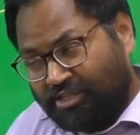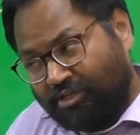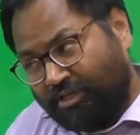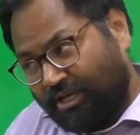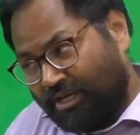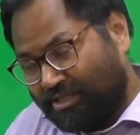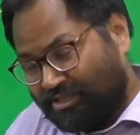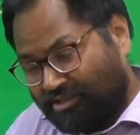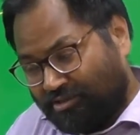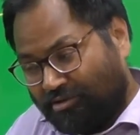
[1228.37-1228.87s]

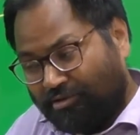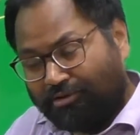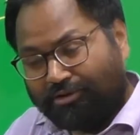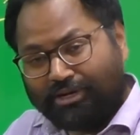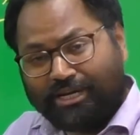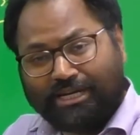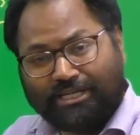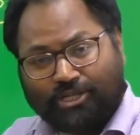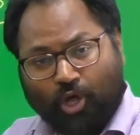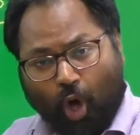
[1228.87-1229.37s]
yes,
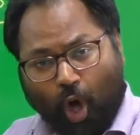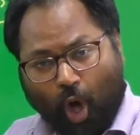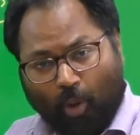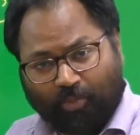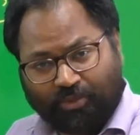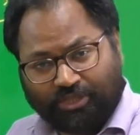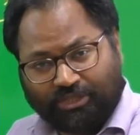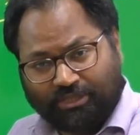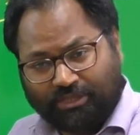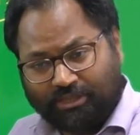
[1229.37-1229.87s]
read the
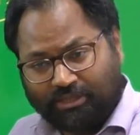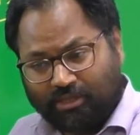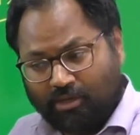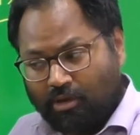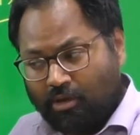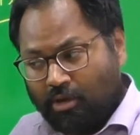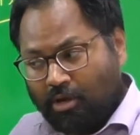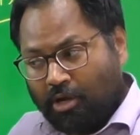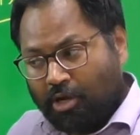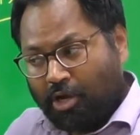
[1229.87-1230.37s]
options,
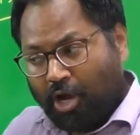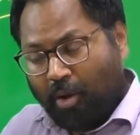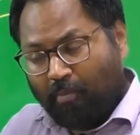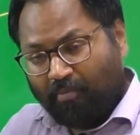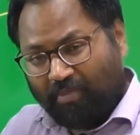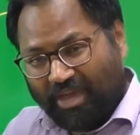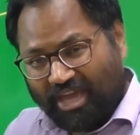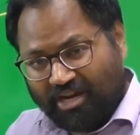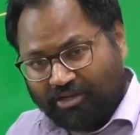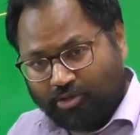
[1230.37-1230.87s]

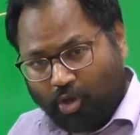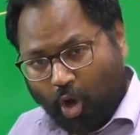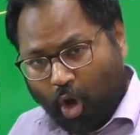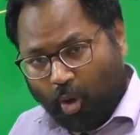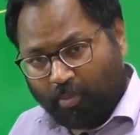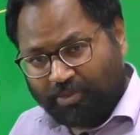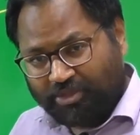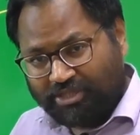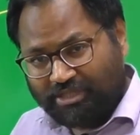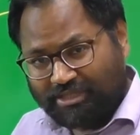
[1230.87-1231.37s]
compare the
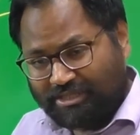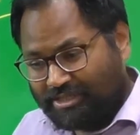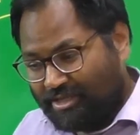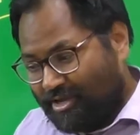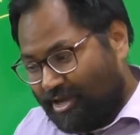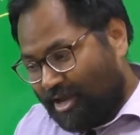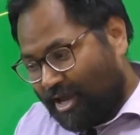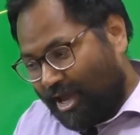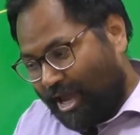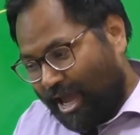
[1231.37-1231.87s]

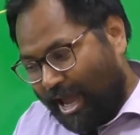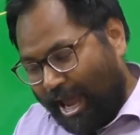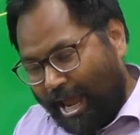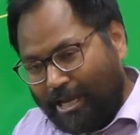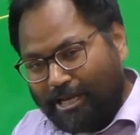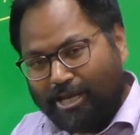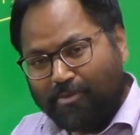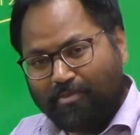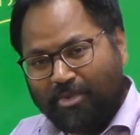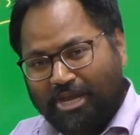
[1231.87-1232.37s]
options,
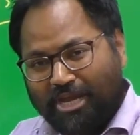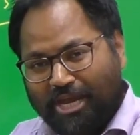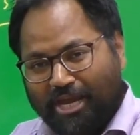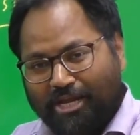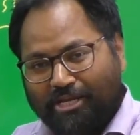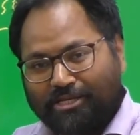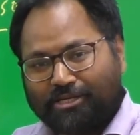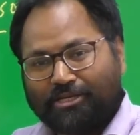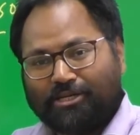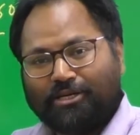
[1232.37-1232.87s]

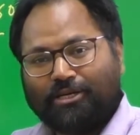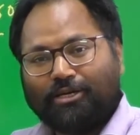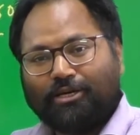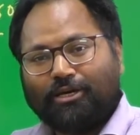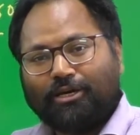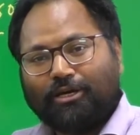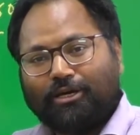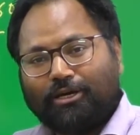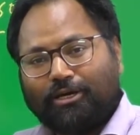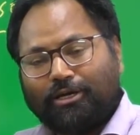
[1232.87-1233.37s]
eliminate
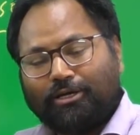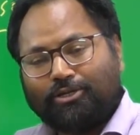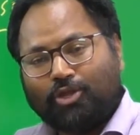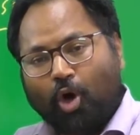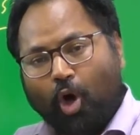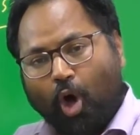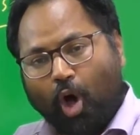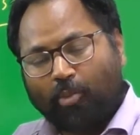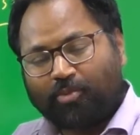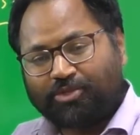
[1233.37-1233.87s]

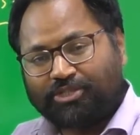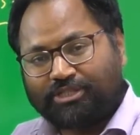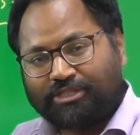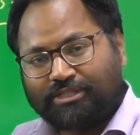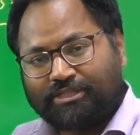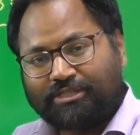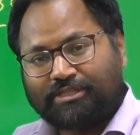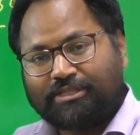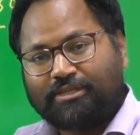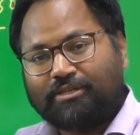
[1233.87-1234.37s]
the
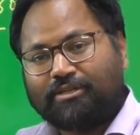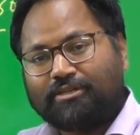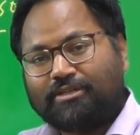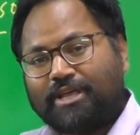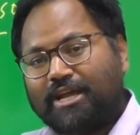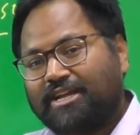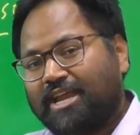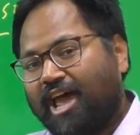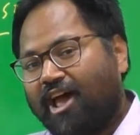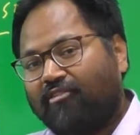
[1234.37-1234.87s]
options
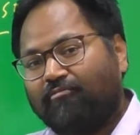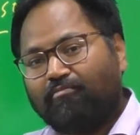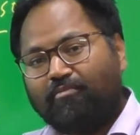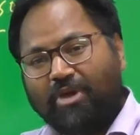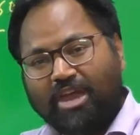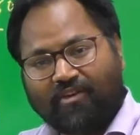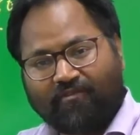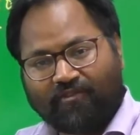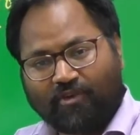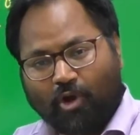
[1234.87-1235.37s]
that have
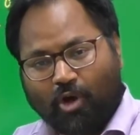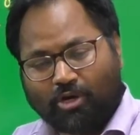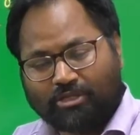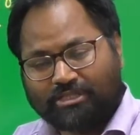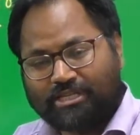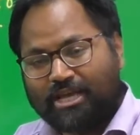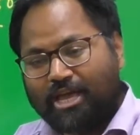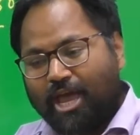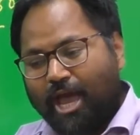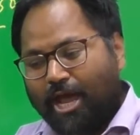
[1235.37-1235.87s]
big
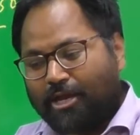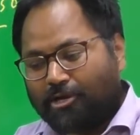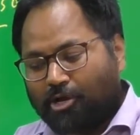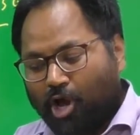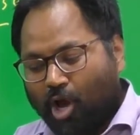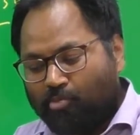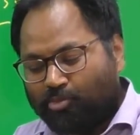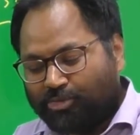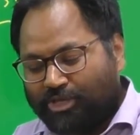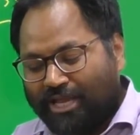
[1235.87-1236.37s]
flaws, and
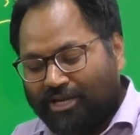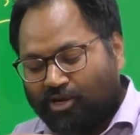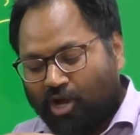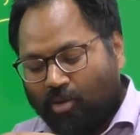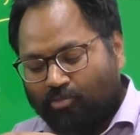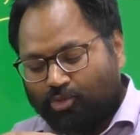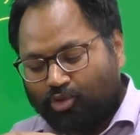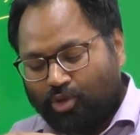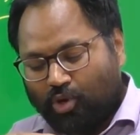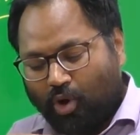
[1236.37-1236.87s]
then
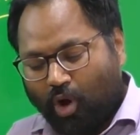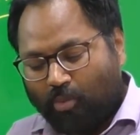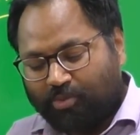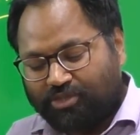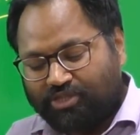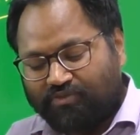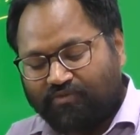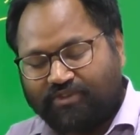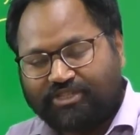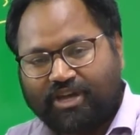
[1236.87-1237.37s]
come to the
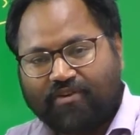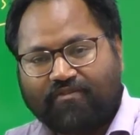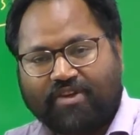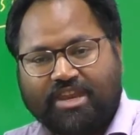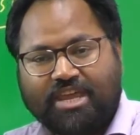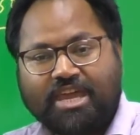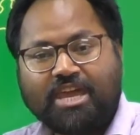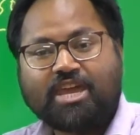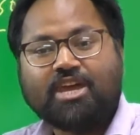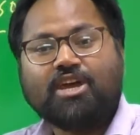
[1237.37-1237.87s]
options which are
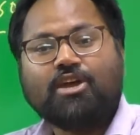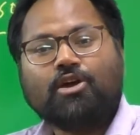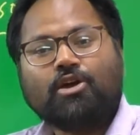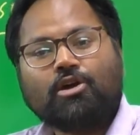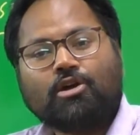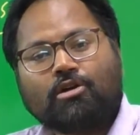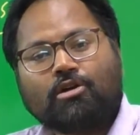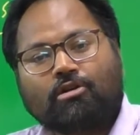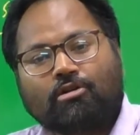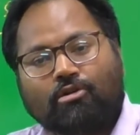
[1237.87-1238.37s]
very
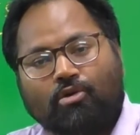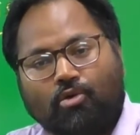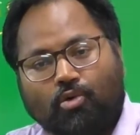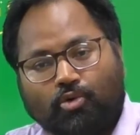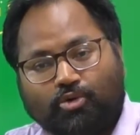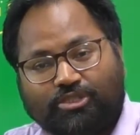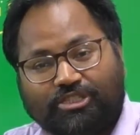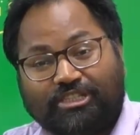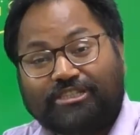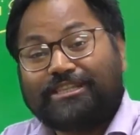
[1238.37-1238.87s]

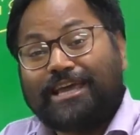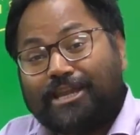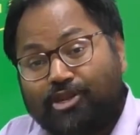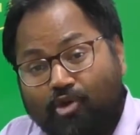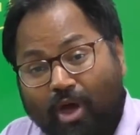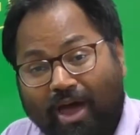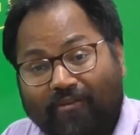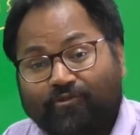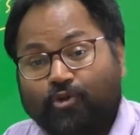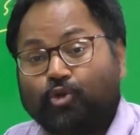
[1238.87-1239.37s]
close. Then
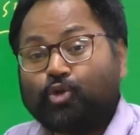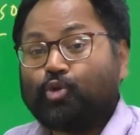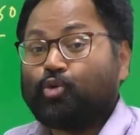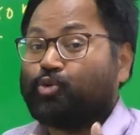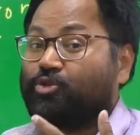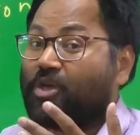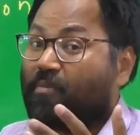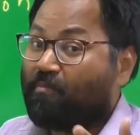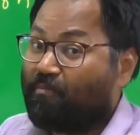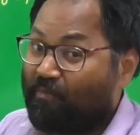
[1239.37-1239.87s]
you have to
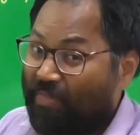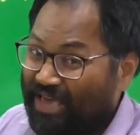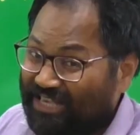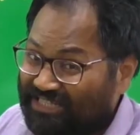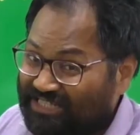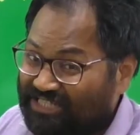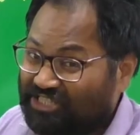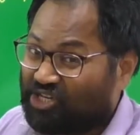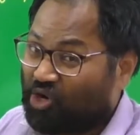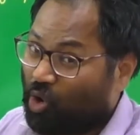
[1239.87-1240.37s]
choose the
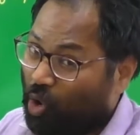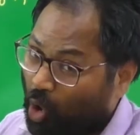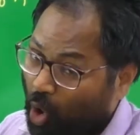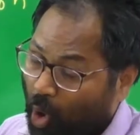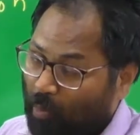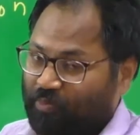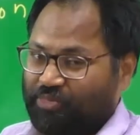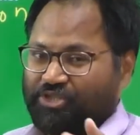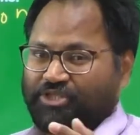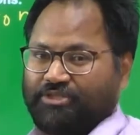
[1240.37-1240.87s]
best
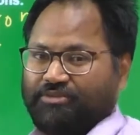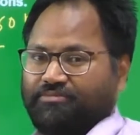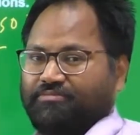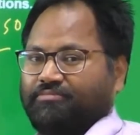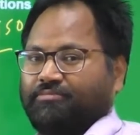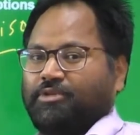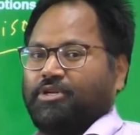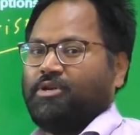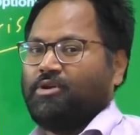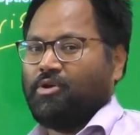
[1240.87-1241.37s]

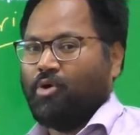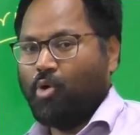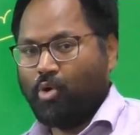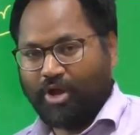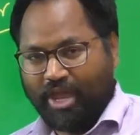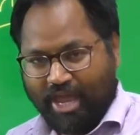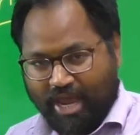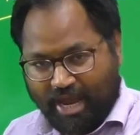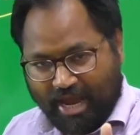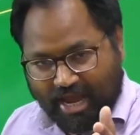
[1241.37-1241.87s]
option.
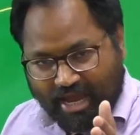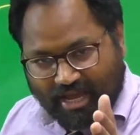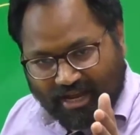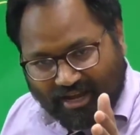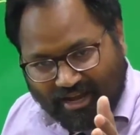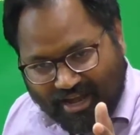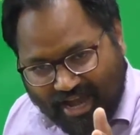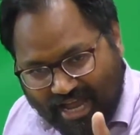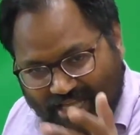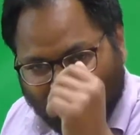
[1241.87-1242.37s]
Okay,
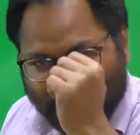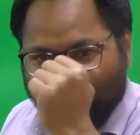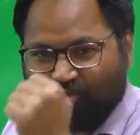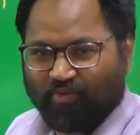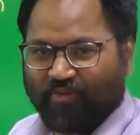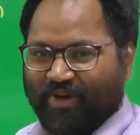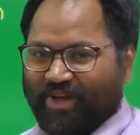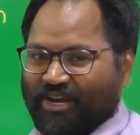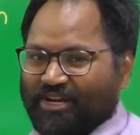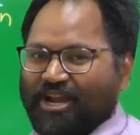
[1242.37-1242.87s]
let's
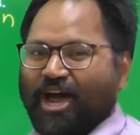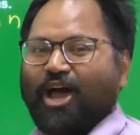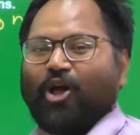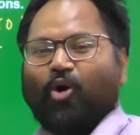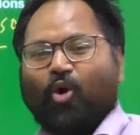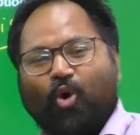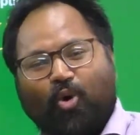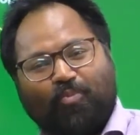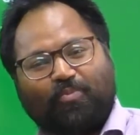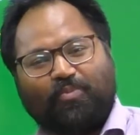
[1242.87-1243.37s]
move ahead. I
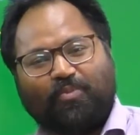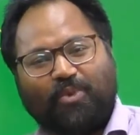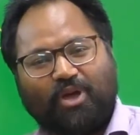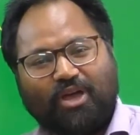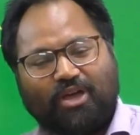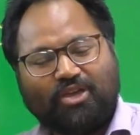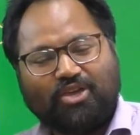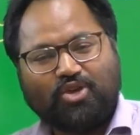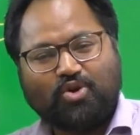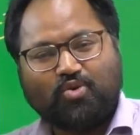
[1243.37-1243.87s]
hope
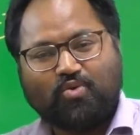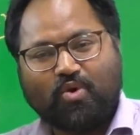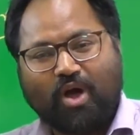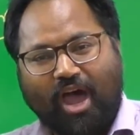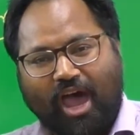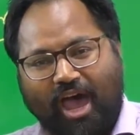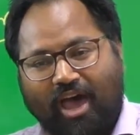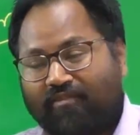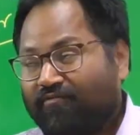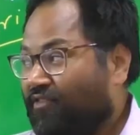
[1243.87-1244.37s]
you
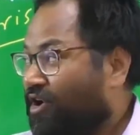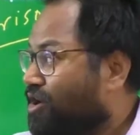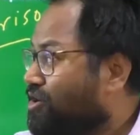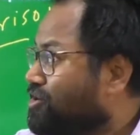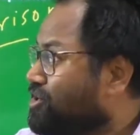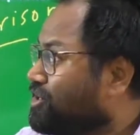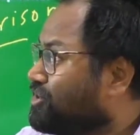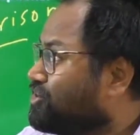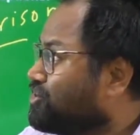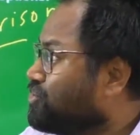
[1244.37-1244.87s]
have
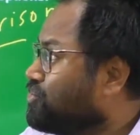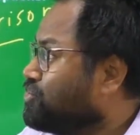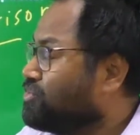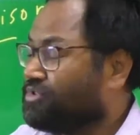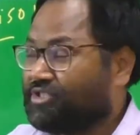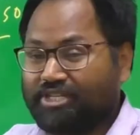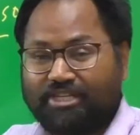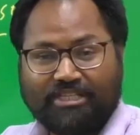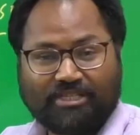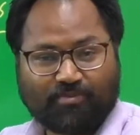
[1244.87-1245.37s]
understood
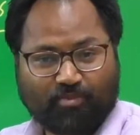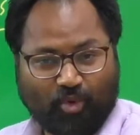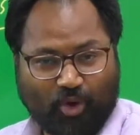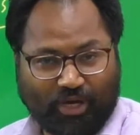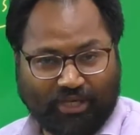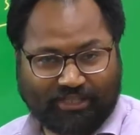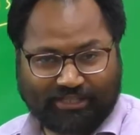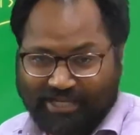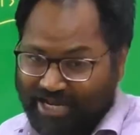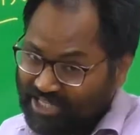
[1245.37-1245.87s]
these
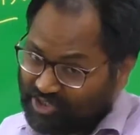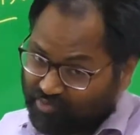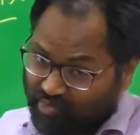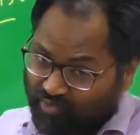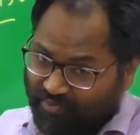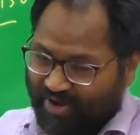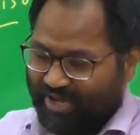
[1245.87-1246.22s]
points. Let's move